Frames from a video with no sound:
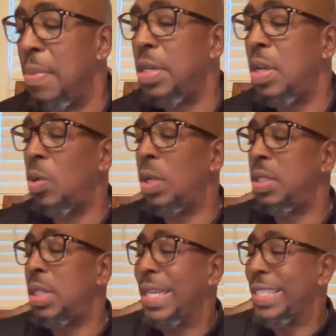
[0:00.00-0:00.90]
But
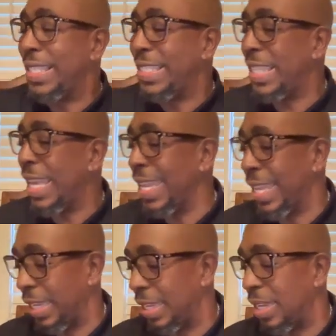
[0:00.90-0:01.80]
notice the
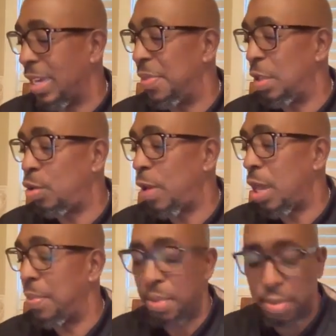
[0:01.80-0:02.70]
setting of the
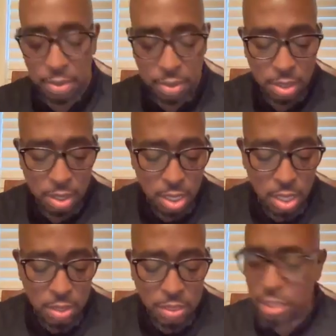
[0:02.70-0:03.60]
trap.
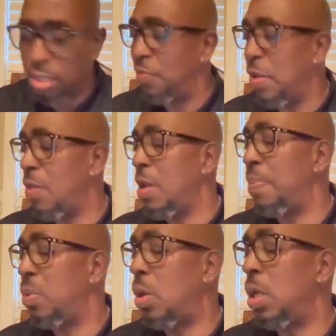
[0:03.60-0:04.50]
This is very
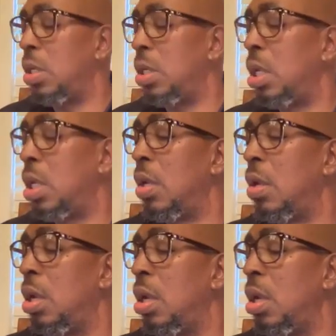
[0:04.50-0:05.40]
important.
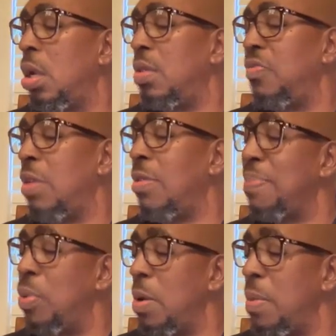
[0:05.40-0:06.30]
Very
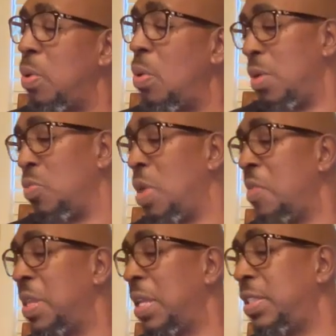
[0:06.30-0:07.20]
important point.
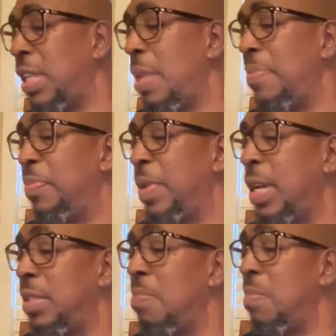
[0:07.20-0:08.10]
Why would they say it?
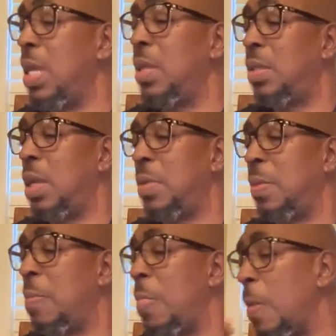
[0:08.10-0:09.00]
Because it means something.